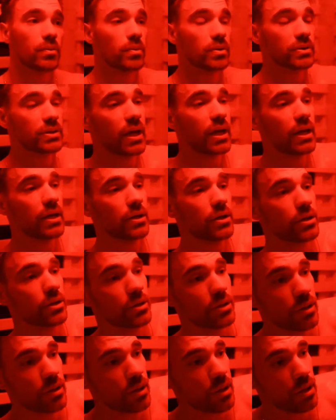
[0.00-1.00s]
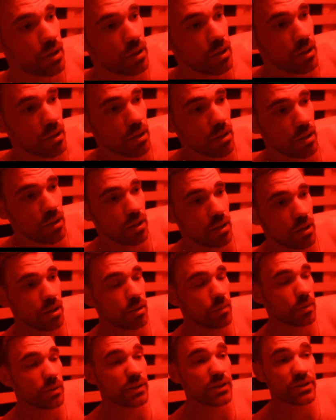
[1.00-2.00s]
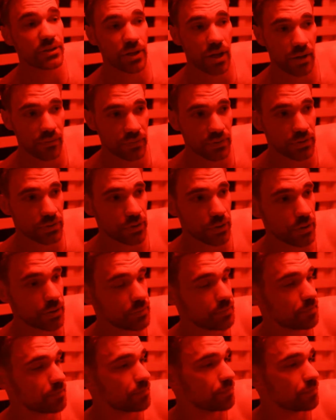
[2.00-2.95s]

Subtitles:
retired police officer,